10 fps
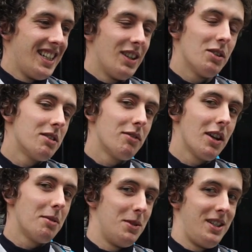World
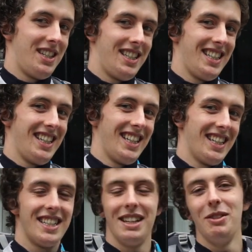Environment.
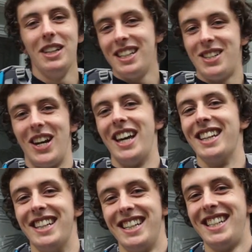See, we need to check
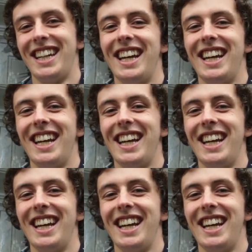this.